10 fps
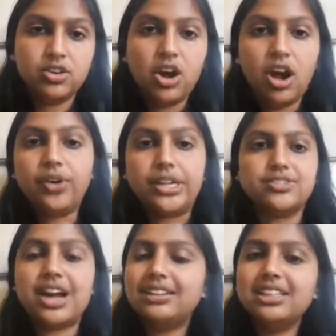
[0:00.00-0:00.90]
Okay, so
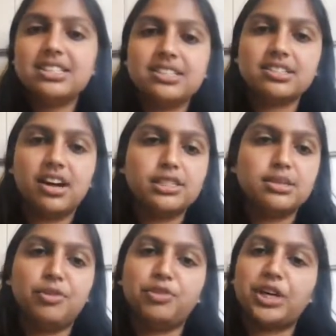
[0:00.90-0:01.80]
now let's discuss
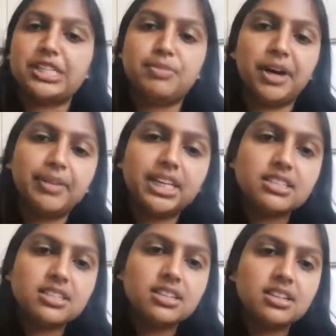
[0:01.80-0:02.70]
some of our
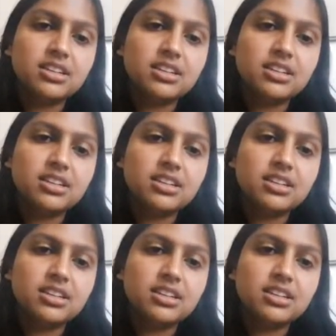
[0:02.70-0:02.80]
experiments.